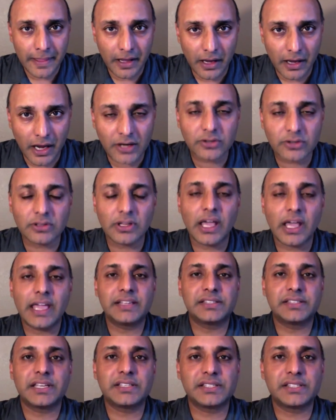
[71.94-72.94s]

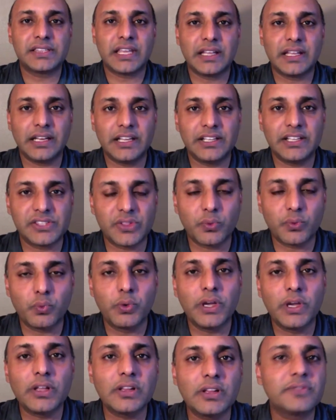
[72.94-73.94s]
underlying sense that it's the
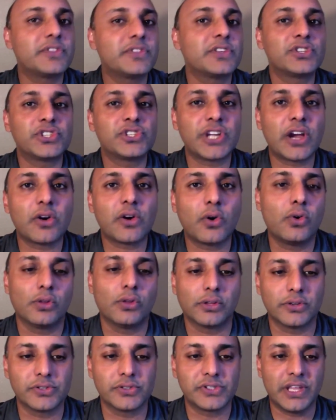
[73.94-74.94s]
will of the
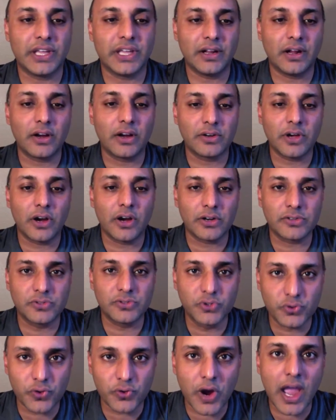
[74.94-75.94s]
shareholders that are
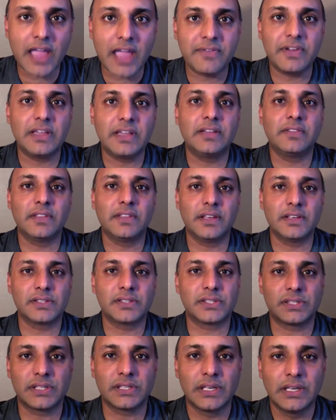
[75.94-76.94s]
driving
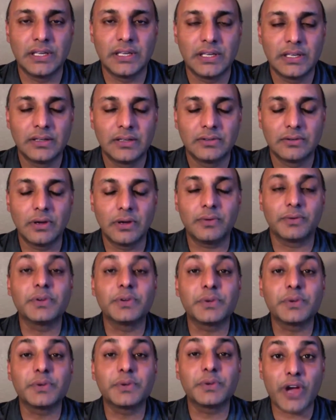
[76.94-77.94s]
this,
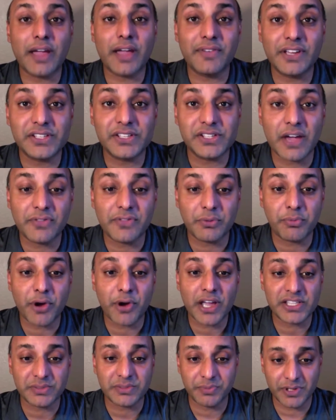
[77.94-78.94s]
really driving us off the
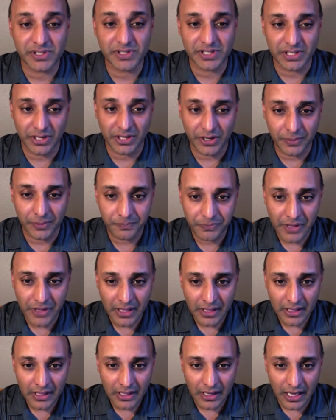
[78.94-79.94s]
precipice here.
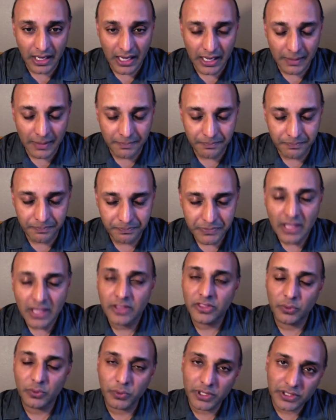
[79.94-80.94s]
The
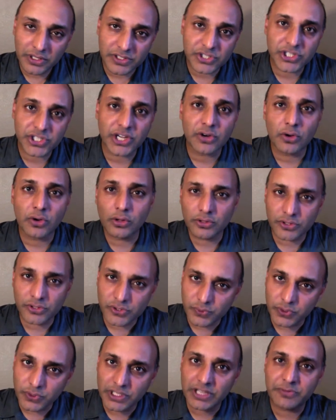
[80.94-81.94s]
will of the
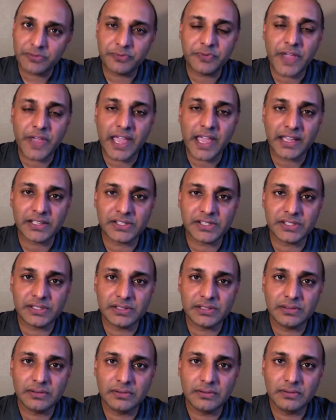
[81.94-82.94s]
shareholders really
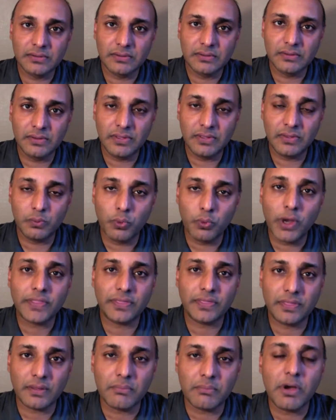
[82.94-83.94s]
affects
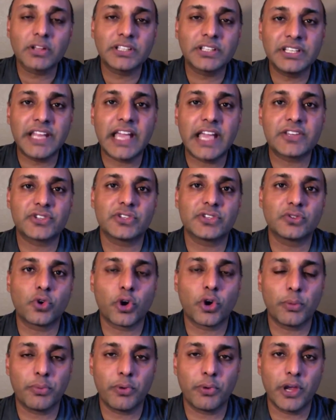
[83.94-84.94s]
what the multinational
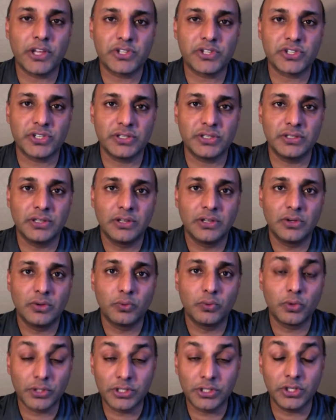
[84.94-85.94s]
corporation
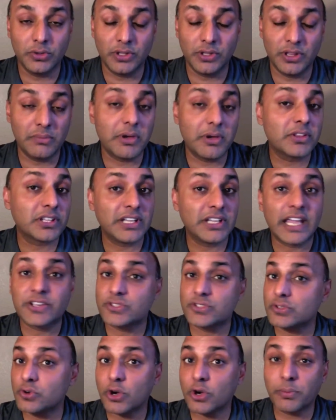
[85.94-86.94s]
will do. And the
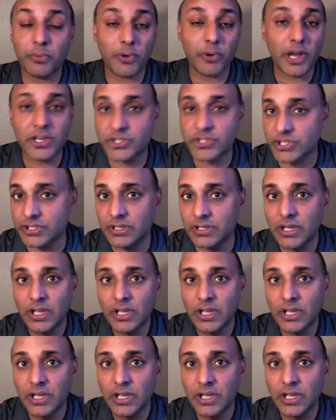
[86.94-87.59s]
multinational corporation